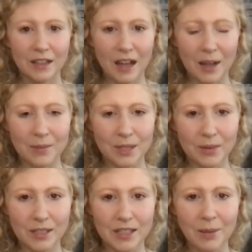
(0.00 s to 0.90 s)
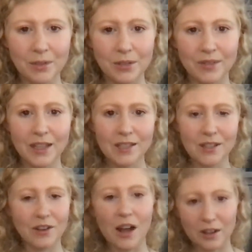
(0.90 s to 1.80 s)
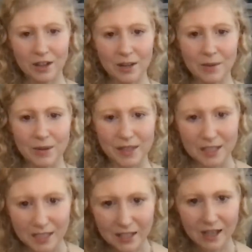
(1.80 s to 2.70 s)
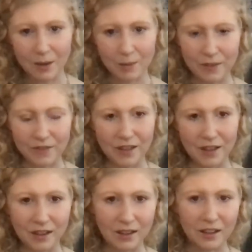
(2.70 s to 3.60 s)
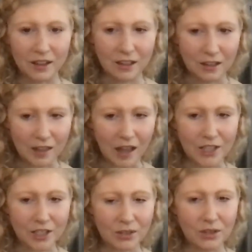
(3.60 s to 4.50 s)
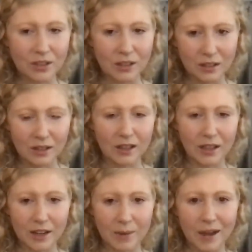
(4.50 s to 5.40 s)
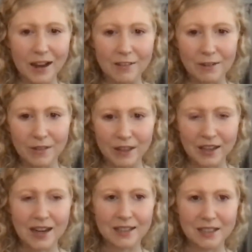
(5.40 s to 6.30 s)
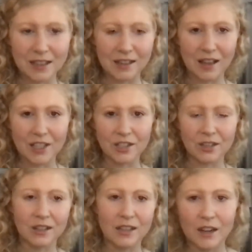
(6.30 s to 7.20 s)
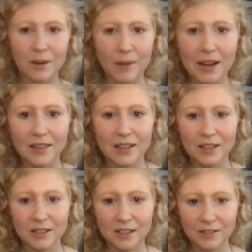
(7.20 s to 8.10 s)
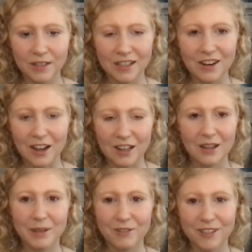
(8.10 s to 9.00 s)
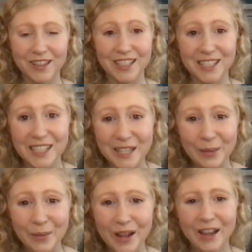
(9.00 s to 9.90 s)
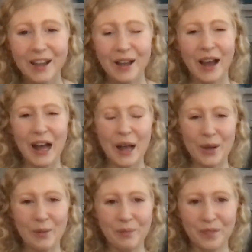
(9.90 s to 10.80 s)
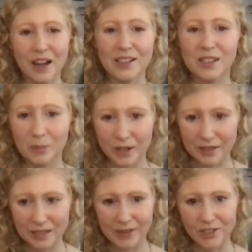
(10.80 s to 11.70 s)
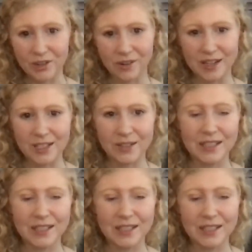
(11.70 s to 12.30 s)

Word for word: um, squares Neptune, things are not going to be what they seem with the logical linear mind. If we're really connected to the logical linear mind, things are definitely not going to be what they seem. Um, also, Mercury's retrograde. So it